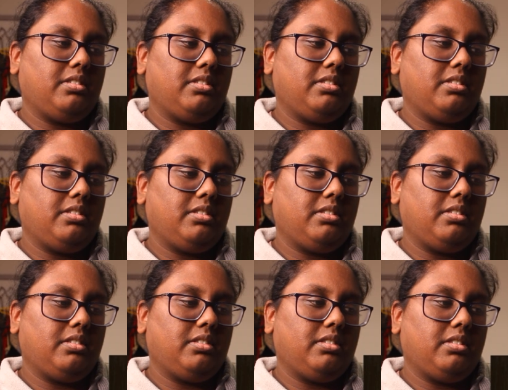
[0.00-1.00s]
I do.
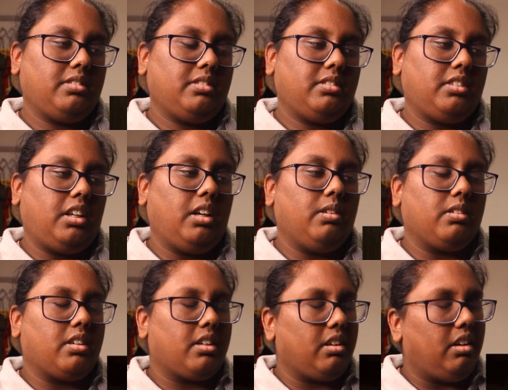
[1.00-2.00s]
Oh
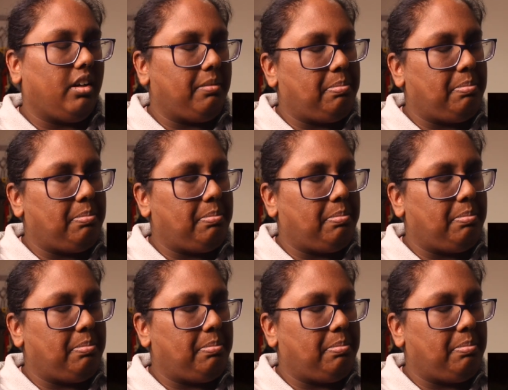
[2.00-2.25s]
God,